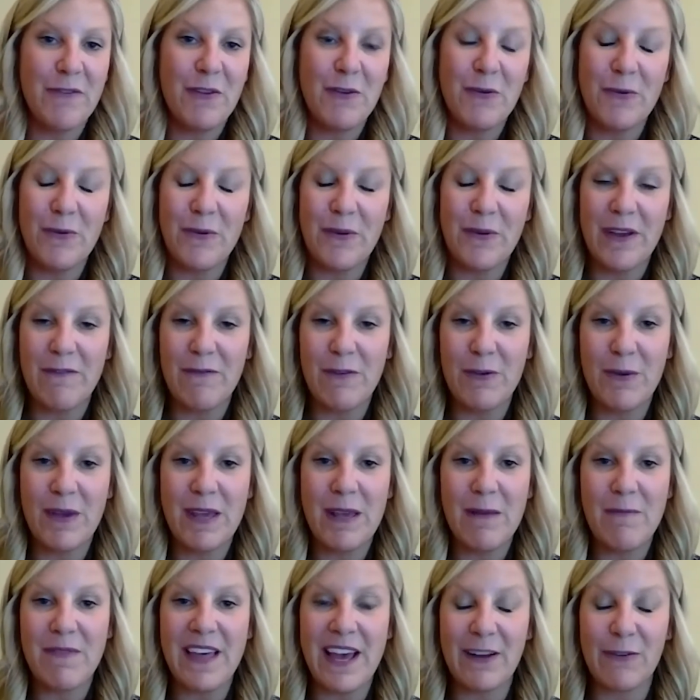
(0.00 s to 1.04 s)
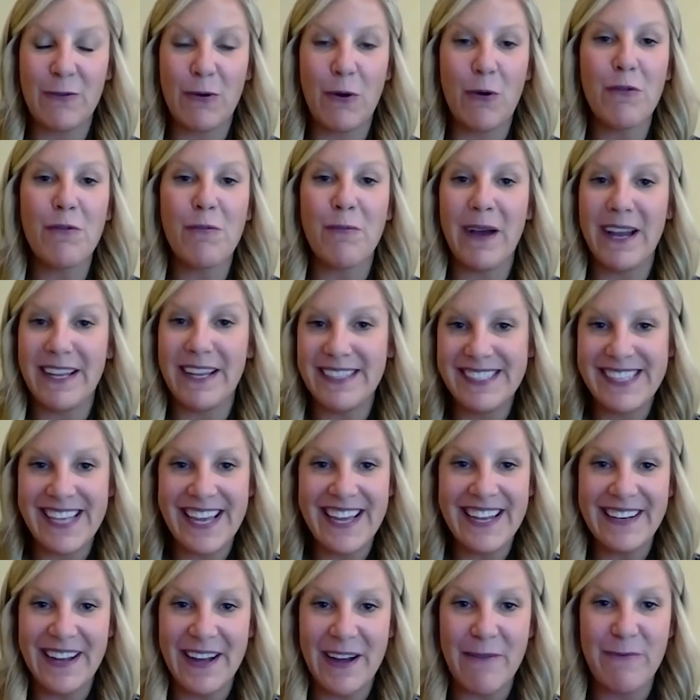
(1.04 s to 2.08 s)
if you keep that growth mindset,
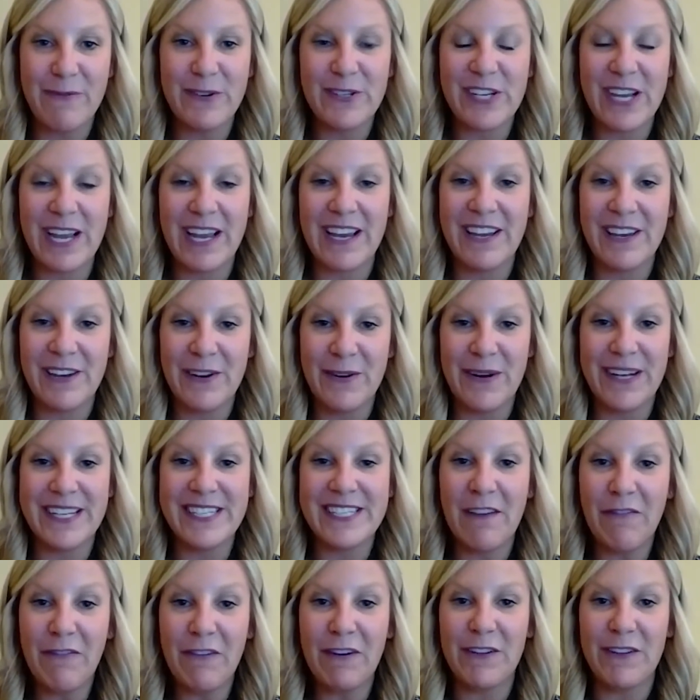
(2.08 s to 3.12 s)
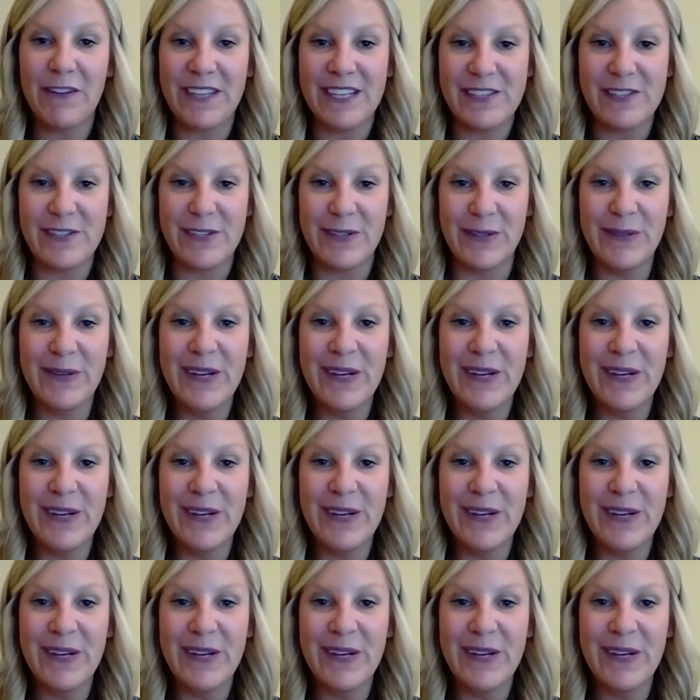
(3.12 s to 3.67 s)
which I definitely do,